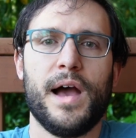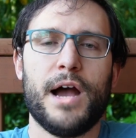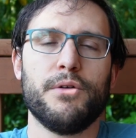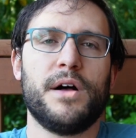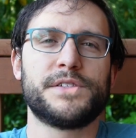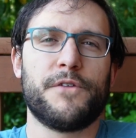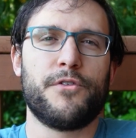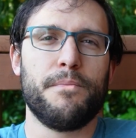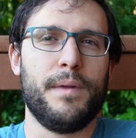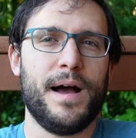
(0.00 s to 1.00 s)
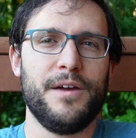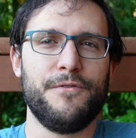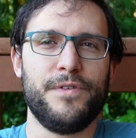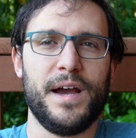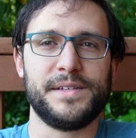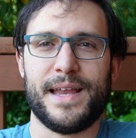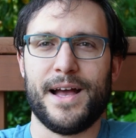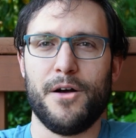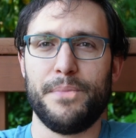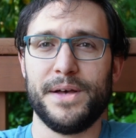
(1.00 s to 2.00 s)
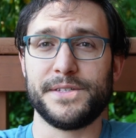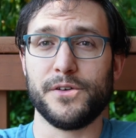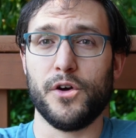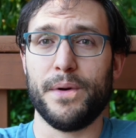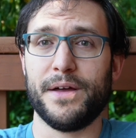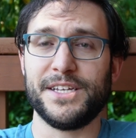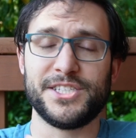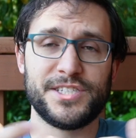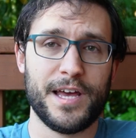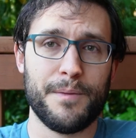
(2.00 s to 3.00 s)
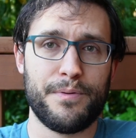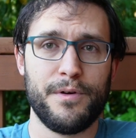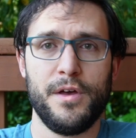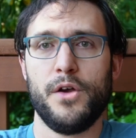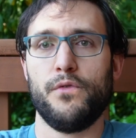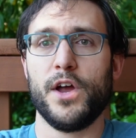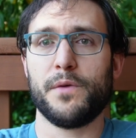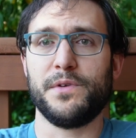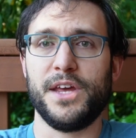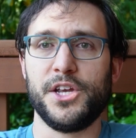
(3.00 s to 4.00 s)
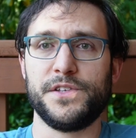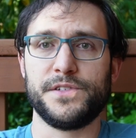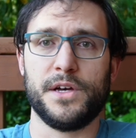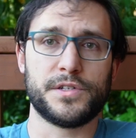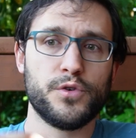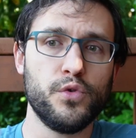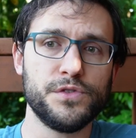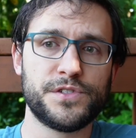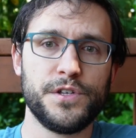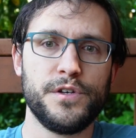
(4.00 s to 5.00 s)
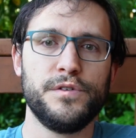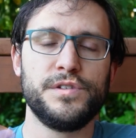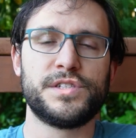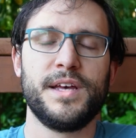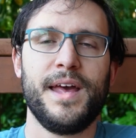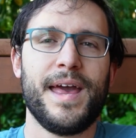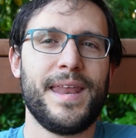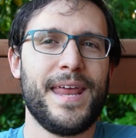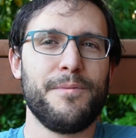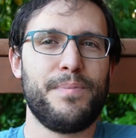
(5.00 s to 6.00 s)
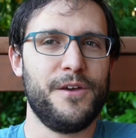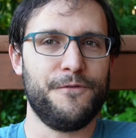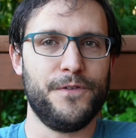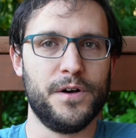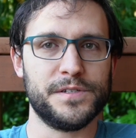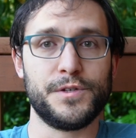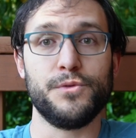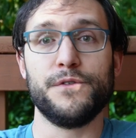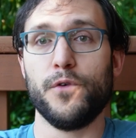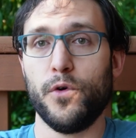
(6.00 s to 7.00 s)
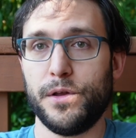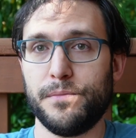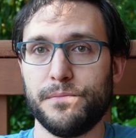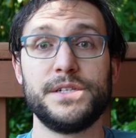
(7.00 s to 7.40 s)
I will also offer my advice on how best to go about each step, recommendations on tools to use, and any pitfalls to avoid.